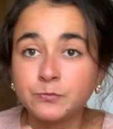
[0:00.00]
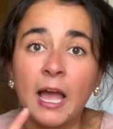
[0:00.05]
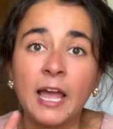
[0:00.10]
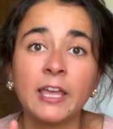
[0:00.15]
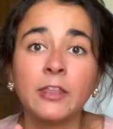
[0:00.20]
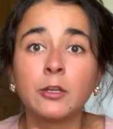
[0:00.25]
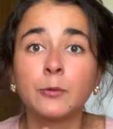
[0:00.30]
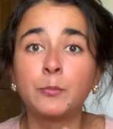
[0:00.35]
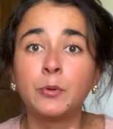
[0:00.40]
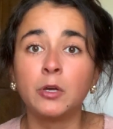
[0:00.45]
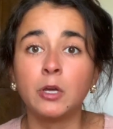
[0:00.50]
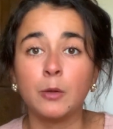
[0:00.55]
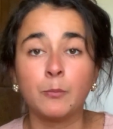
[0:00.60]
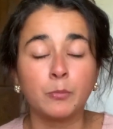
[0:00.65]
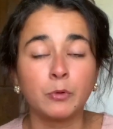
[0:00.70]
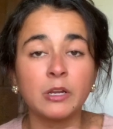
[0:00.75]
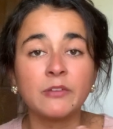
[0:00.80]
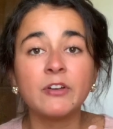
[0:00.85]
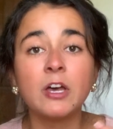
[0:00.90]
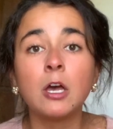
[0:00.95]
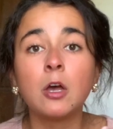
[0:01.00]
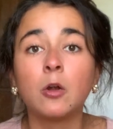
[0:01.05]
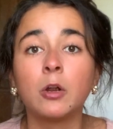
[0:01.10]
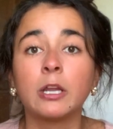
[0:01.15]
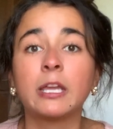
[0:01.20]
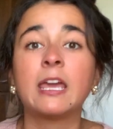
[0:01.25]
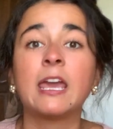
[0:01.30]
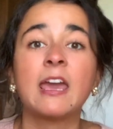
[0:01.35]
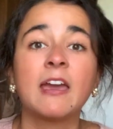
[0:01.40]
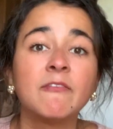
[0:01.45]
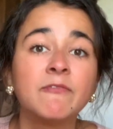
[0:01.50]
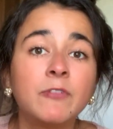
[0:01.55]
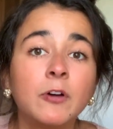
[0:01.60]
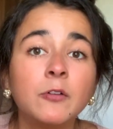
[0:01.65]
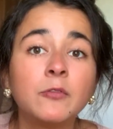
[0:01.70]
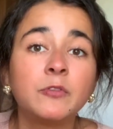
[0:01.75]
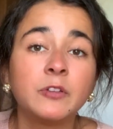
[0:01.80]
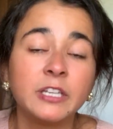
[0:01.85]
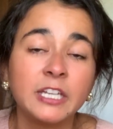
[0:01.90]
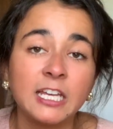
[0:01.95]
I either put Abreva or a
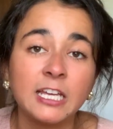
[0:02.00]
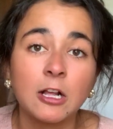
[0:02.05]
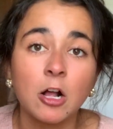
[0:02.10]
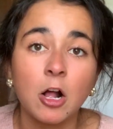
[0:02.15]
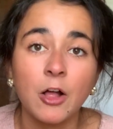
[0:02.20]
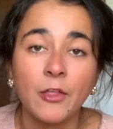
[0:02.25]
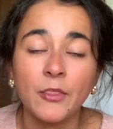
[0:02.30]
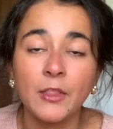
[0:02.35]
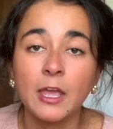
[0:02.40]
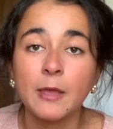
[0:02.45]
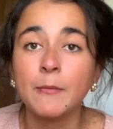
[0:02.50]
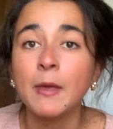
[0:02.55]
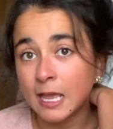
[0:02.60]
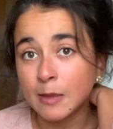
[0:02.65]
Campho-Phenique on them.